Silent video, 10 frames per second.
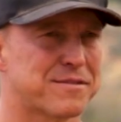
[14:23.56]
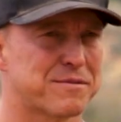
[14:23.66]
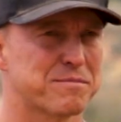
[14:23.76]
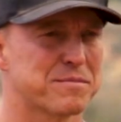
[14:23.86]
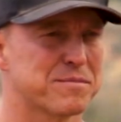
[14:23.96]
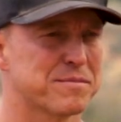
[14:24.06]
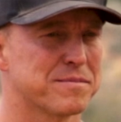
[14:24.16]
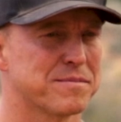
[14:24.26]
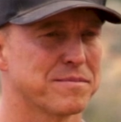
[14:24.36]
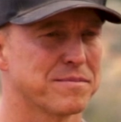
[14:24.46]

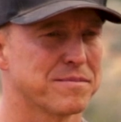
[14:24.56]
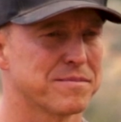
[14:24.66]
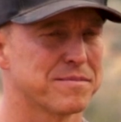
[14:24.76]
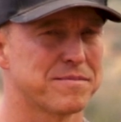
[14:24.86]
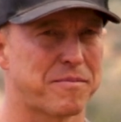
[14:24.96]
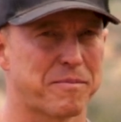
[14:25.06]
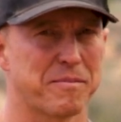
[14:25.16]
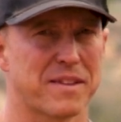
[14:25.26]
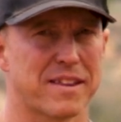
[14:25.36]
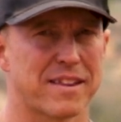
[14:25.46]

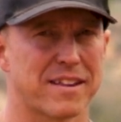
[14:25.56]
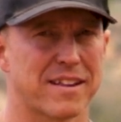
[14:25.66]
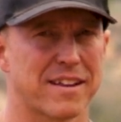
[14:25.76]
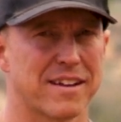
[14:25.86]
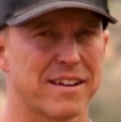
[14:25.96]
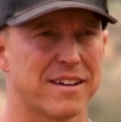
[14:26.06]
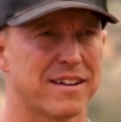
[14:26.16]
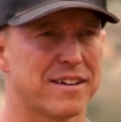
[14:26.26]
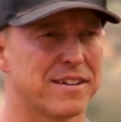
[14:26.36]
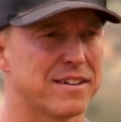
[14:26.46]

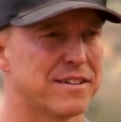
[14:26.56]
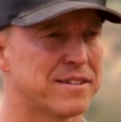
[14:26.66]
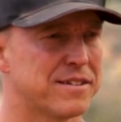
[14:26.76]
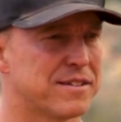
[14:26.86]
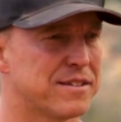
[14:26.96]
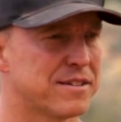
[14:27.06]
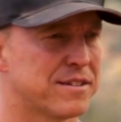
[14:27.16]
(silent)